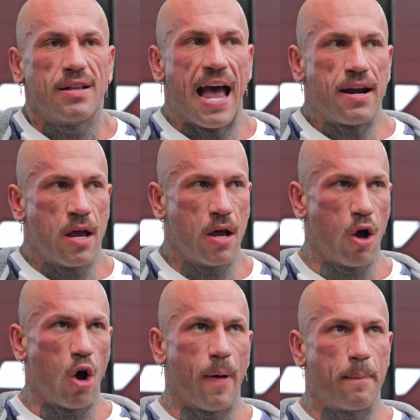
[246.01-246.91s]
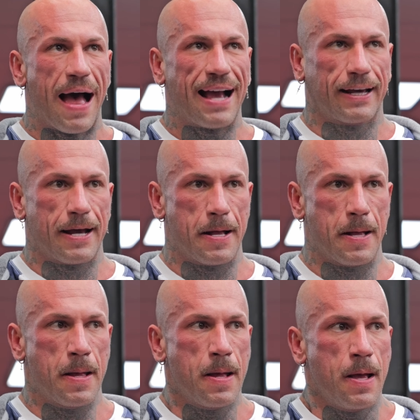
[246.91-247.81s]
then upper back
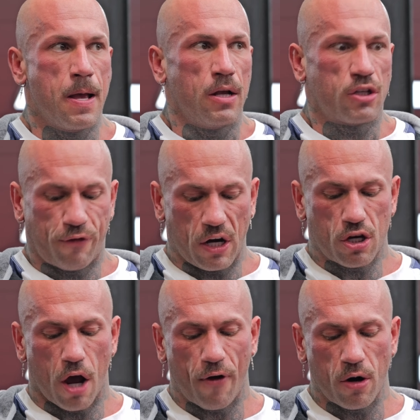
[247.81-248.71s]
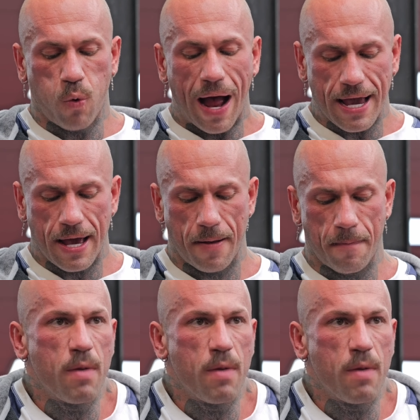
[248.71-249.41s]
to finish off on. Why?